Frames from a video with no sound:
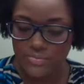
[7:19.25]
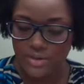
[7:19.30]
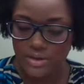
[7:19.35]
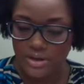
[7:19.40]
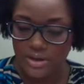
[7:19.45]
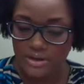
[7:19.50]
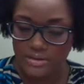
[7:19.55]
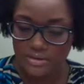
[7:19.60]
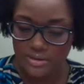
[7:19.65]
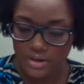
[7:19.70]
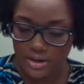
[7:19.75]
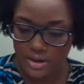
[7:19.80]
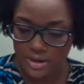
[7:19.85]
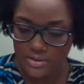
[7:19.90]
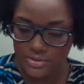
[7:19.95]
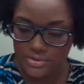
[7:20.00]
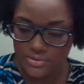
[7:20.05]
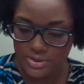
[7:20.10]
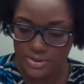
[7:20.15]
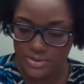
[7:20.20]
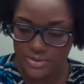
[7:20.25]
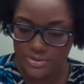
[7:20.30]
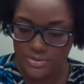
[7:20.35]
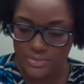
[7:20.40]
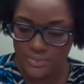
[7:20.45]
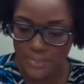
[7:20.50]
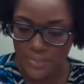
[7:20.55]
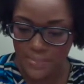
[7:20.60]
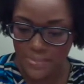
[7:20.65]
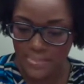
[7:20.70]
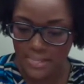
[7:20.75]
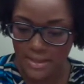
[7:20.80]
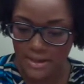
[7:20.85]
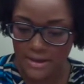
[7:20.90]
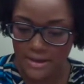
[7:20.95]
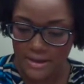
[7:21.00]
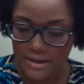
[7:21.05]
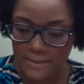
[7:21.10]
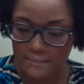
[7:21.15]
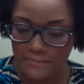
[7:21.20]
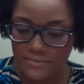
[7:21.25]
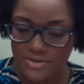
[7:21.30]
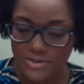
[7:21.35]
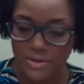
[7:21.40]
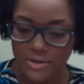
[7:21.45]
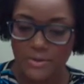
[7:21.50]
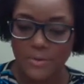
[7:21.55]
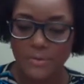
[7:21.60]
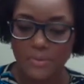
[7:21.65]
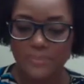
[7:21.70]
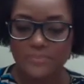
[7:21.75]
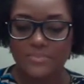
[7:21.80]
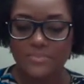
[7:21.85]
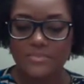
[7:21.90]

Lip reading: other countries. Okay, so